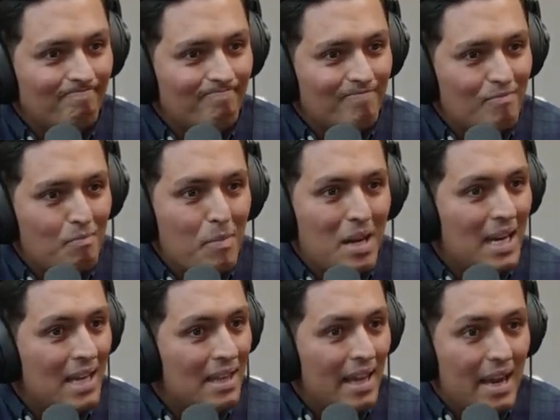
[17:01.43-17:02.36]

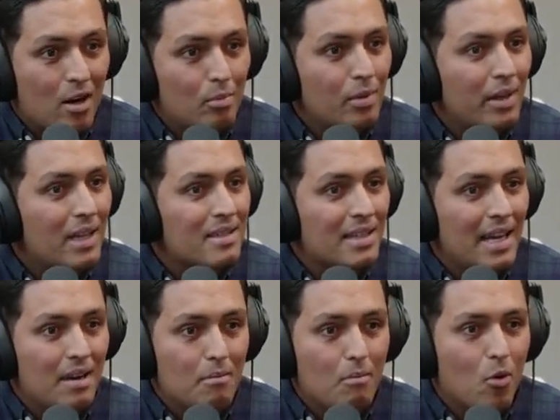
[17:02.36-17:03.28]
Meaning the airplane is
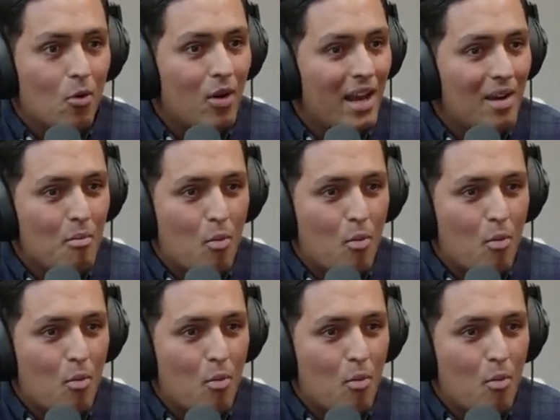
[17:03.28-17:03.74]
getting more and more